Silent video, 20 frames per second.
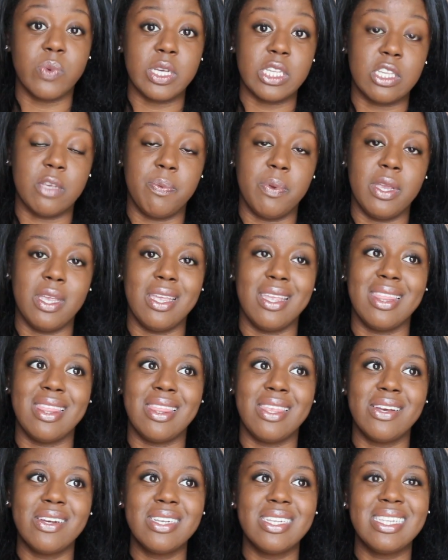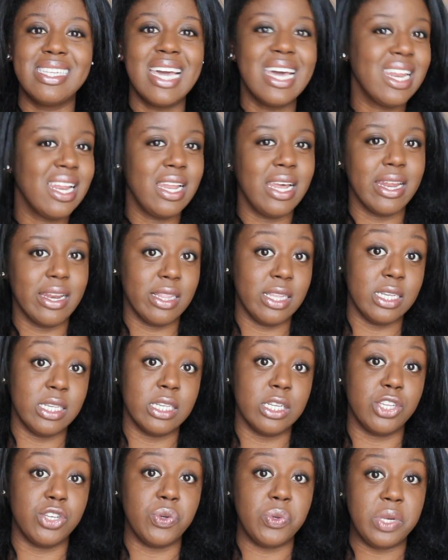recipe, there's not a lot of
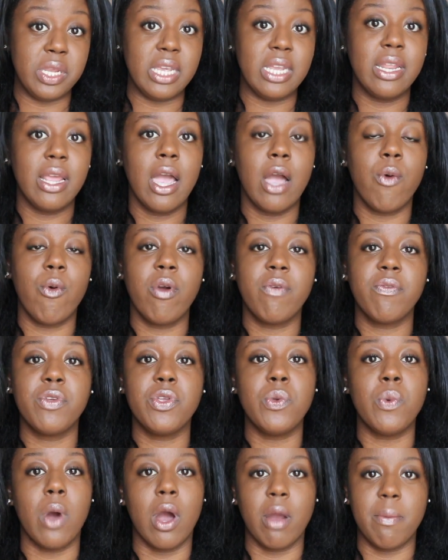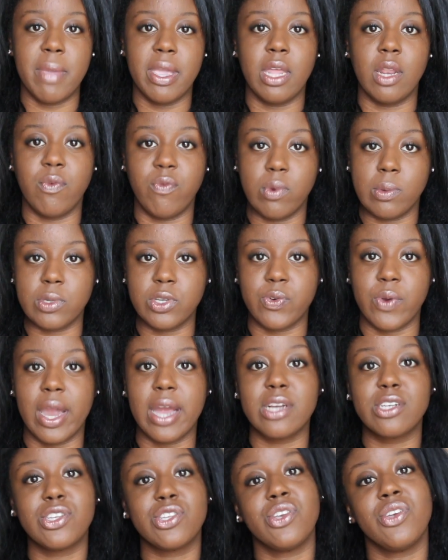things that you need. However, you are making it from
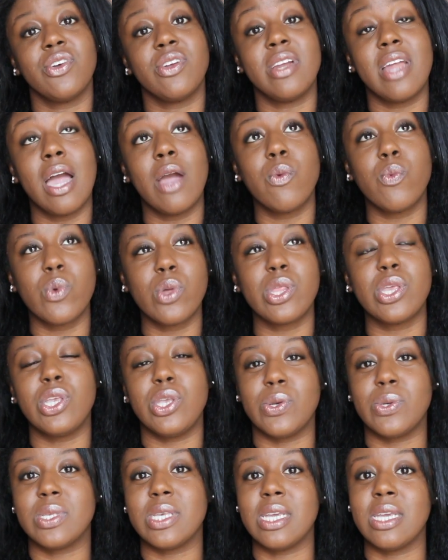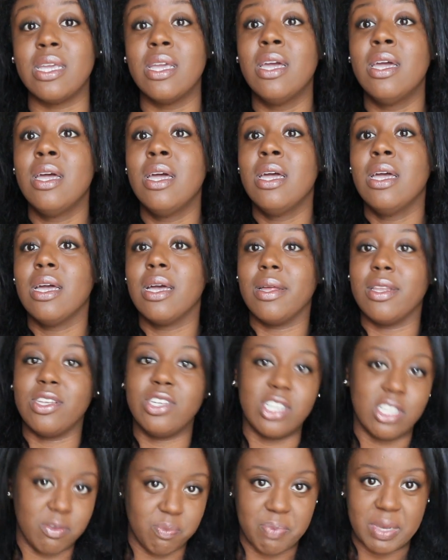scratch, so you're not really using
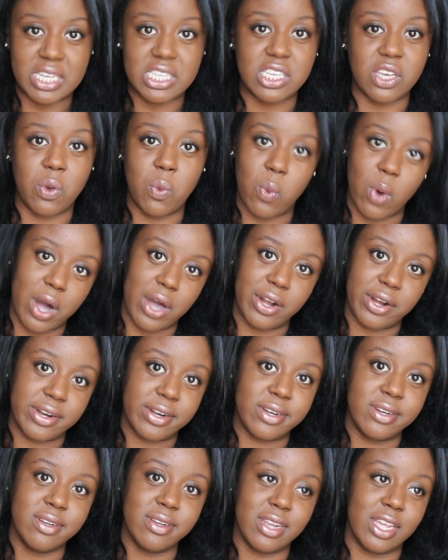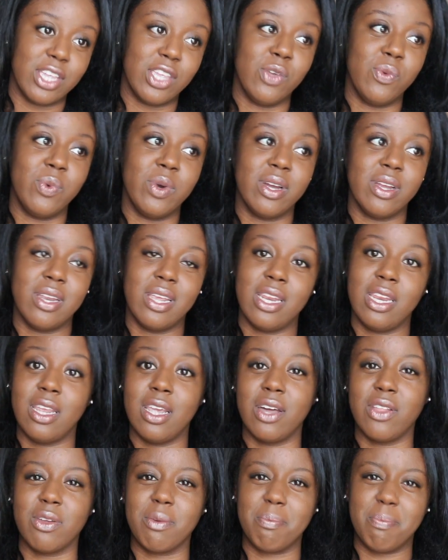just basic water like you would
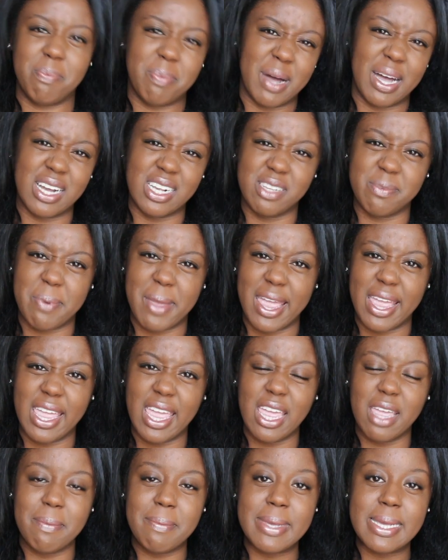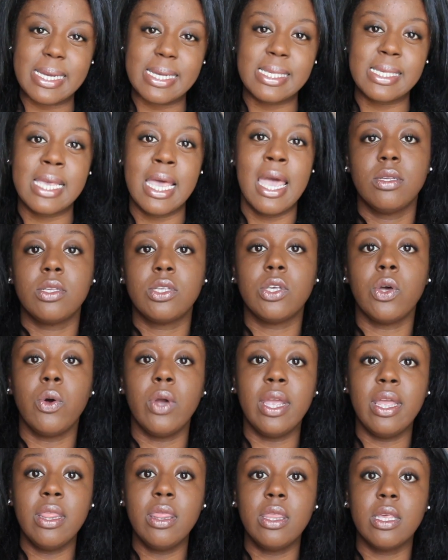any other box pancake mix.
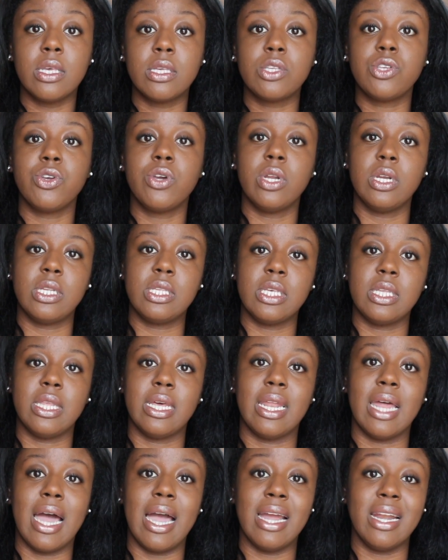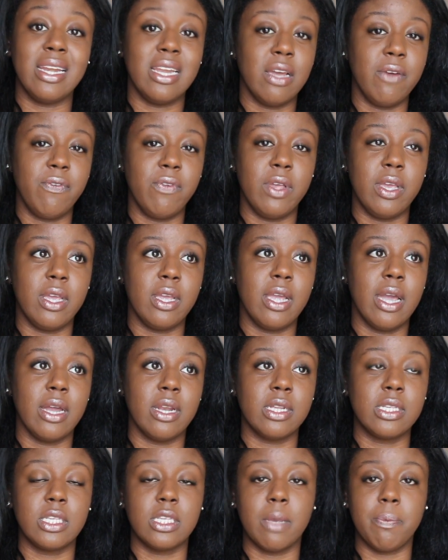So in this, you're going to see that I definitely
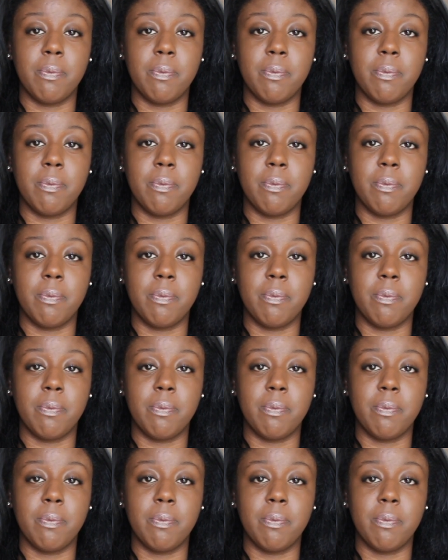kind of